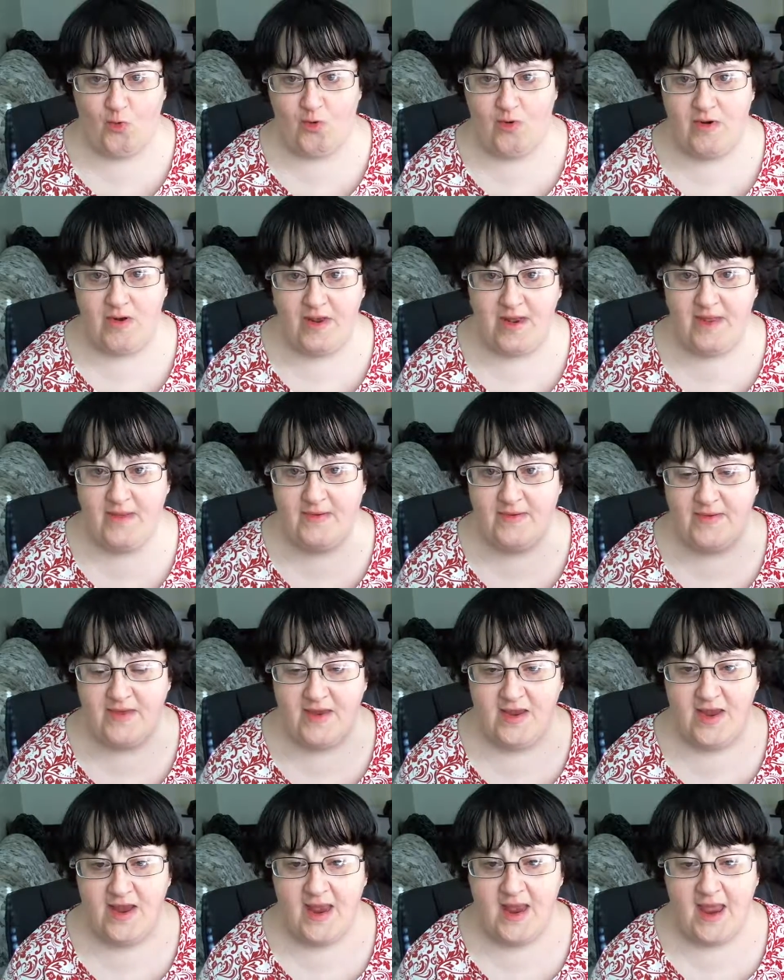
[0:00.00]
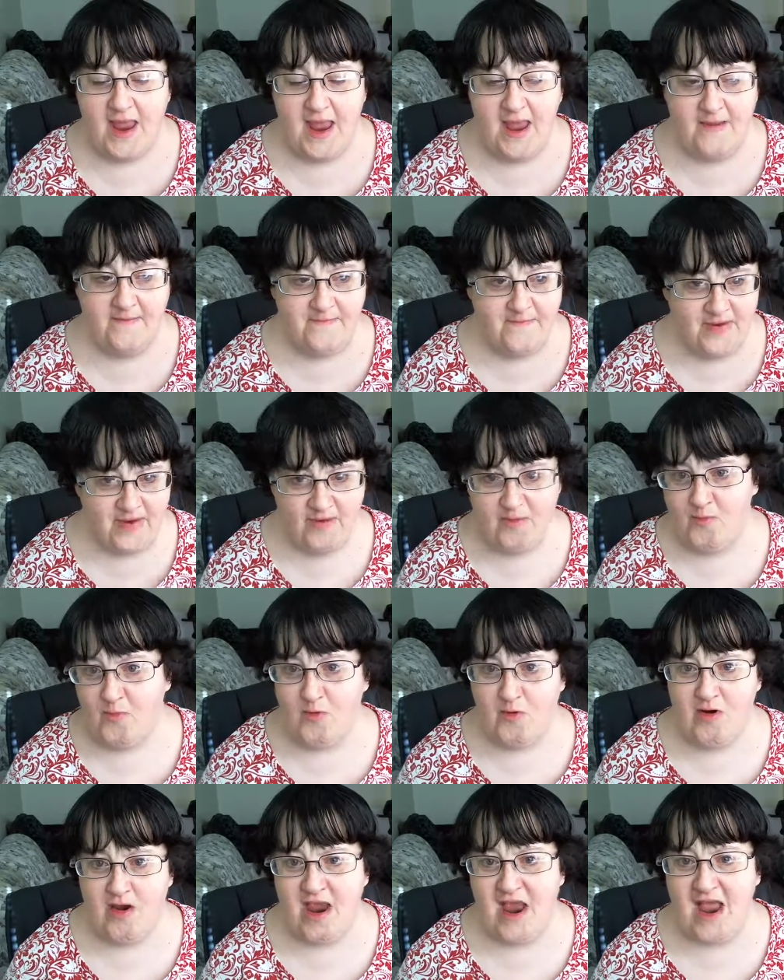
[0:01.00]
more and be
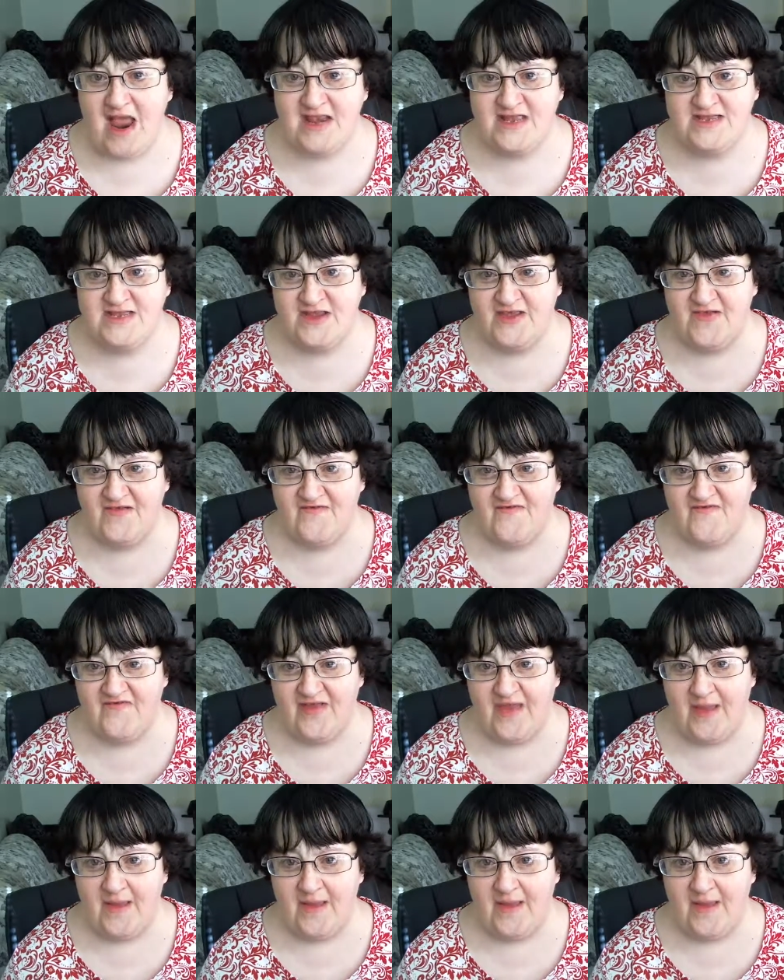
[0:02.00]
more active